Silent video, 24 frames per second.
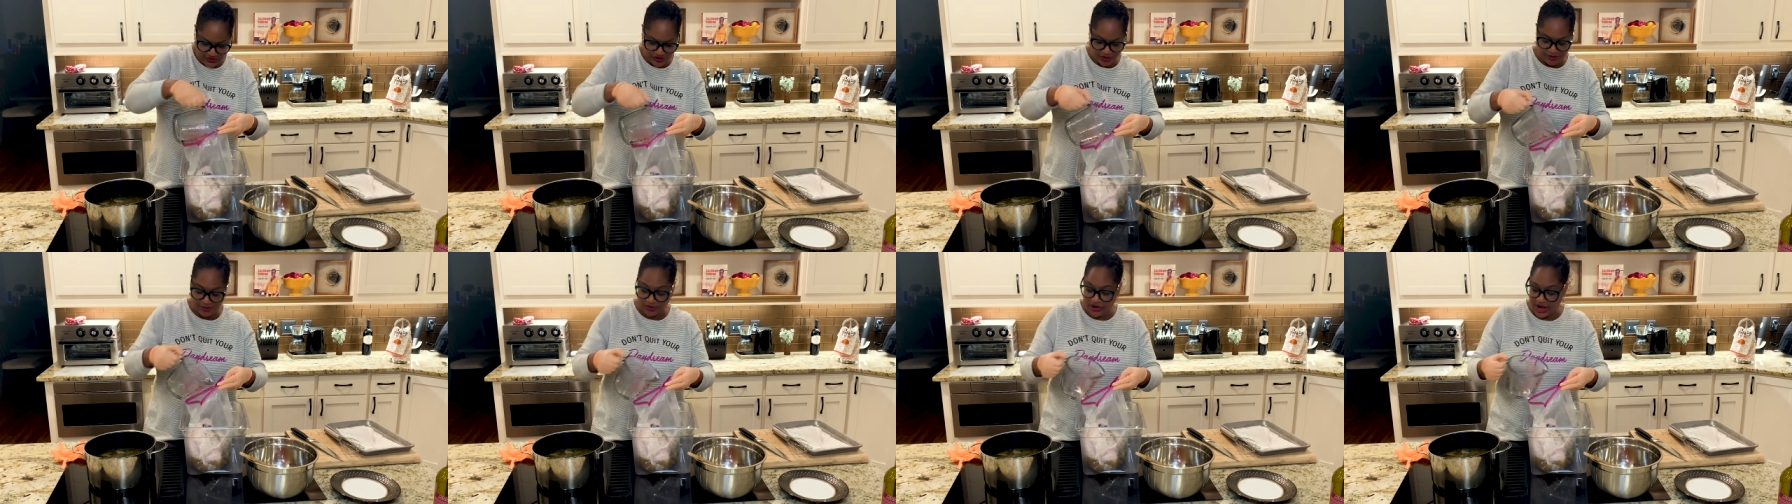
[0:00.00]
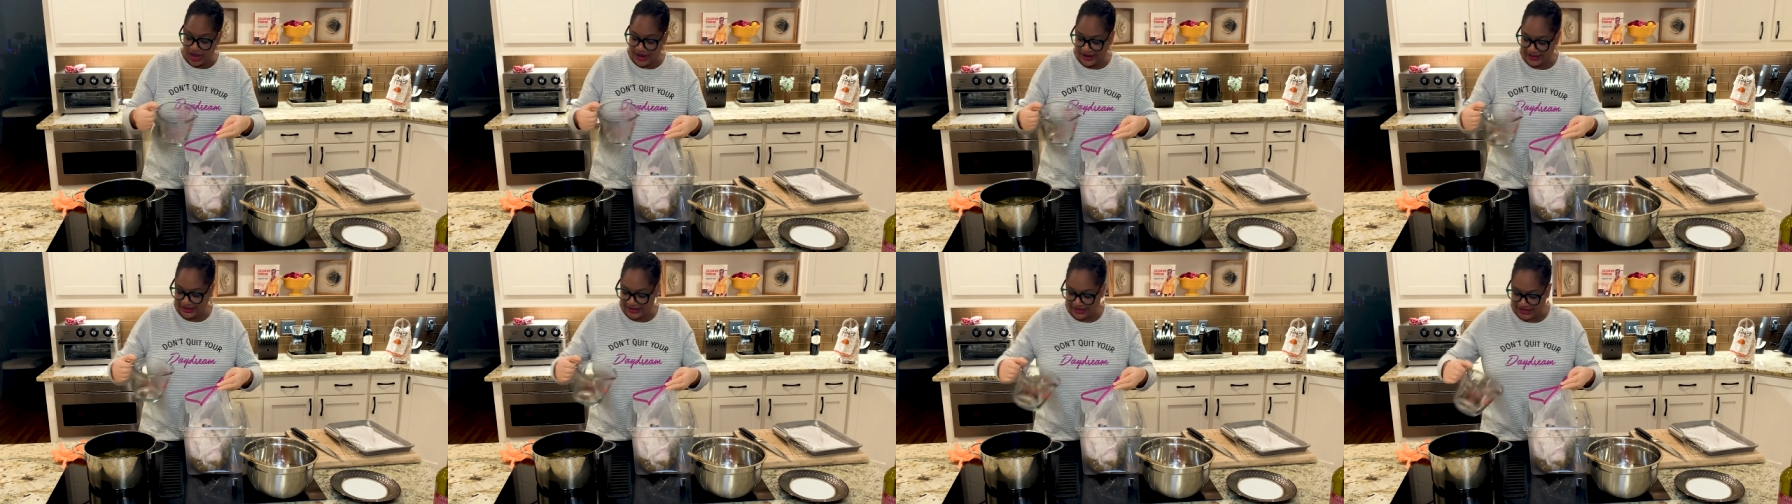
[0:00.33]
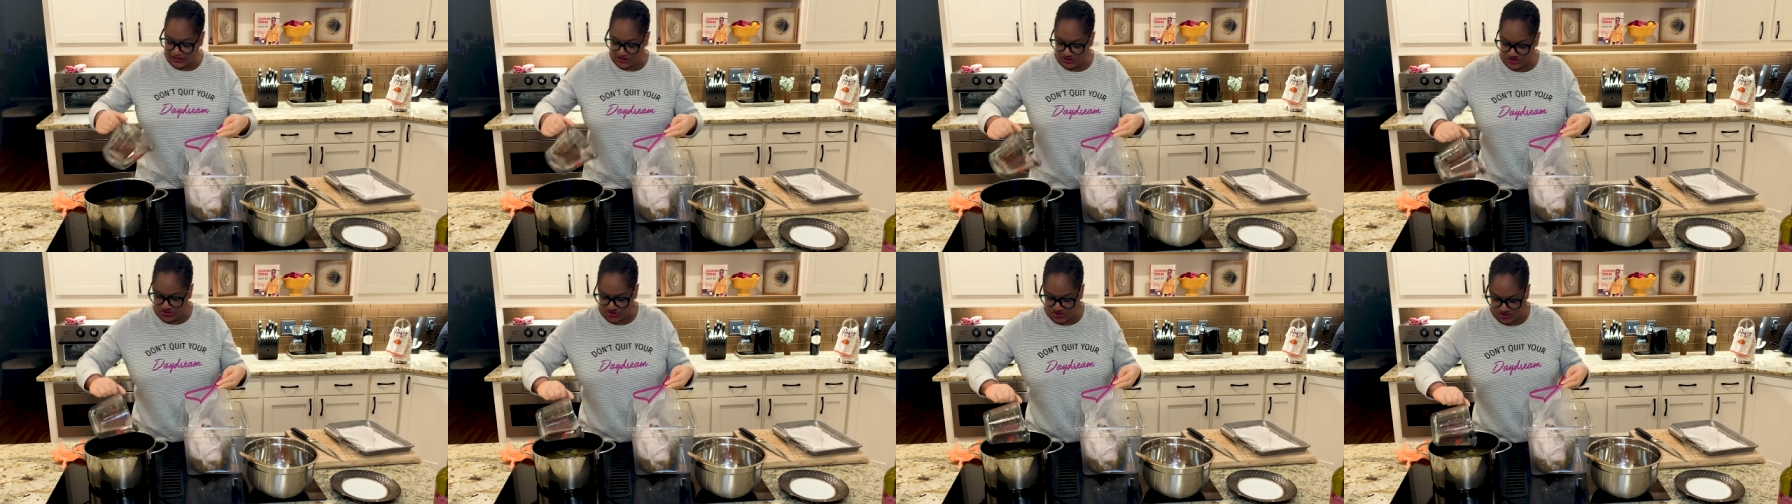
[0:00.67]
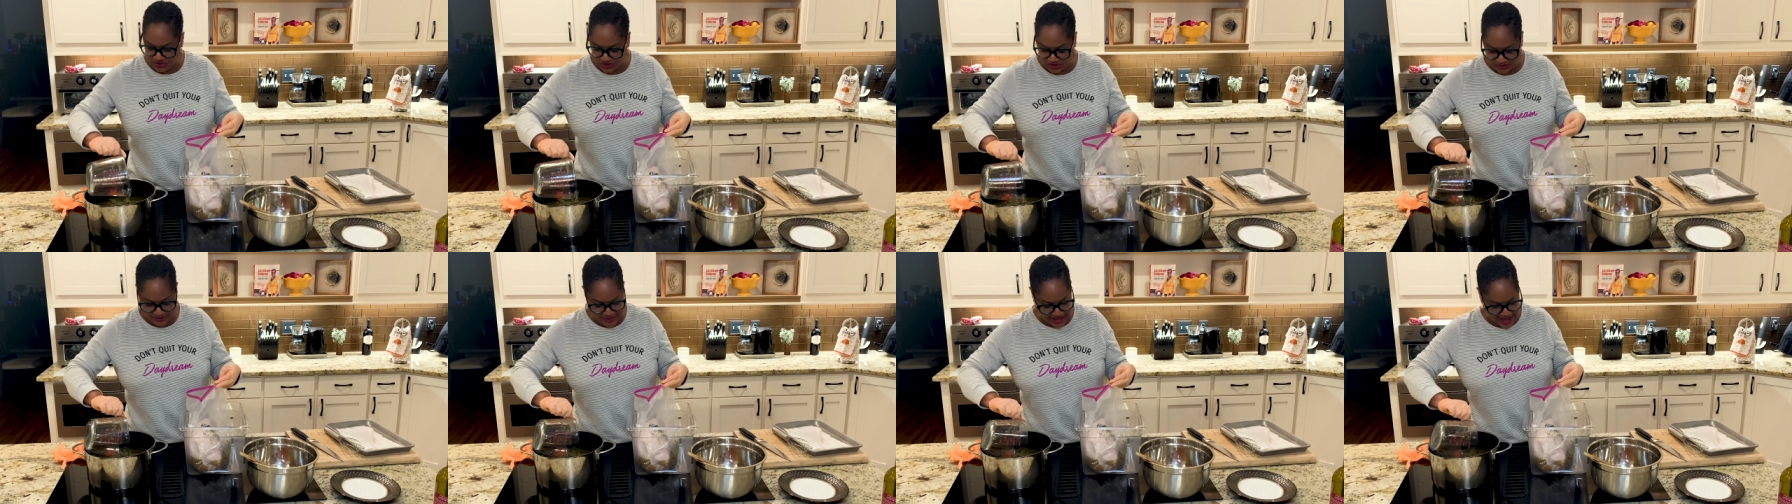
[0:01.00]
the brine into
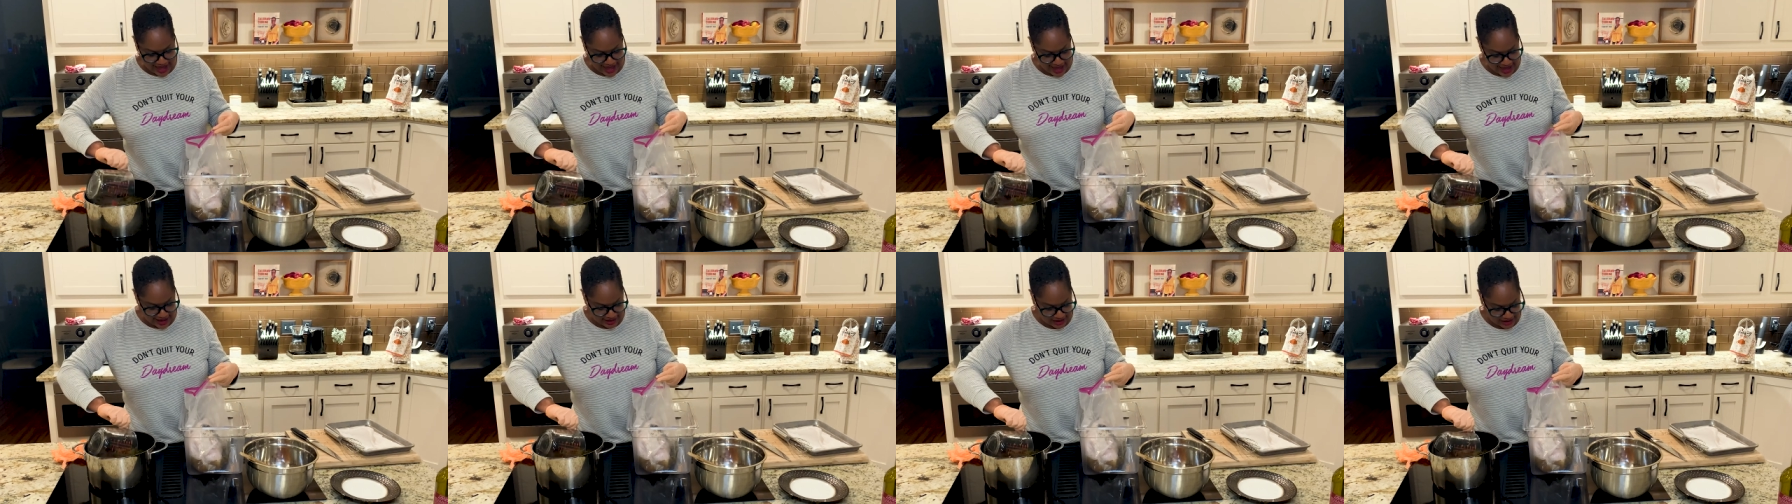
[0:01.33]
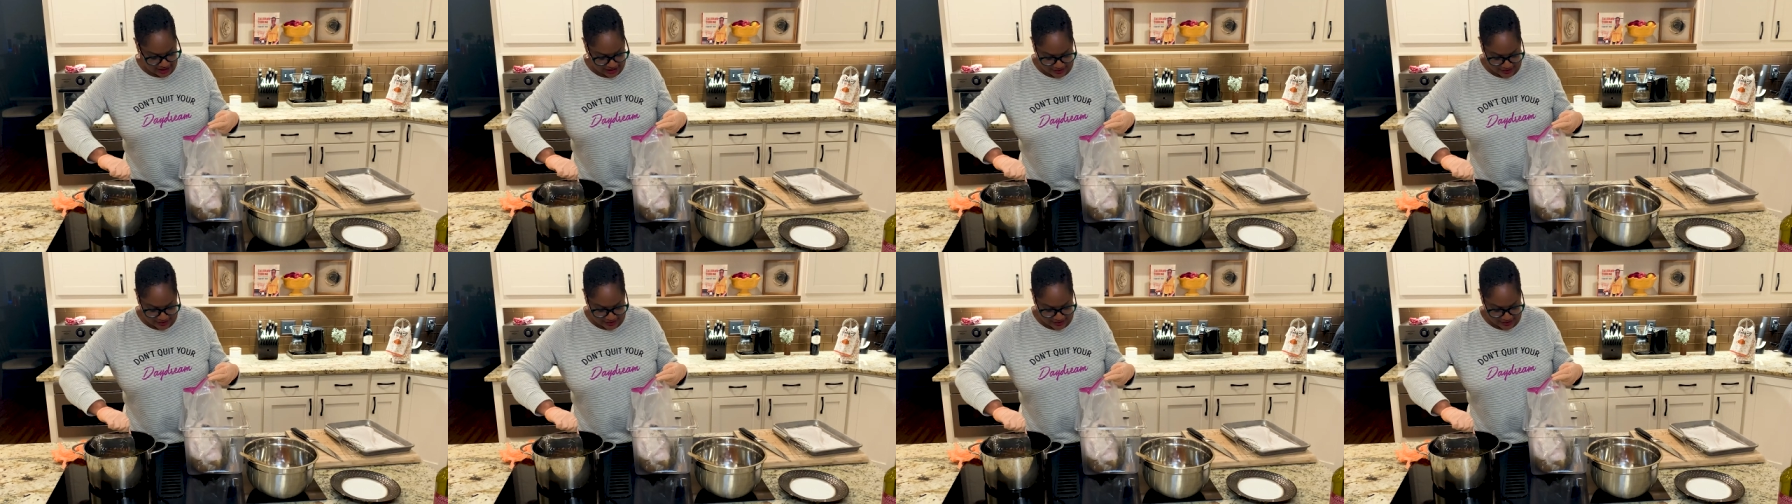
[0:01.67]
the bag.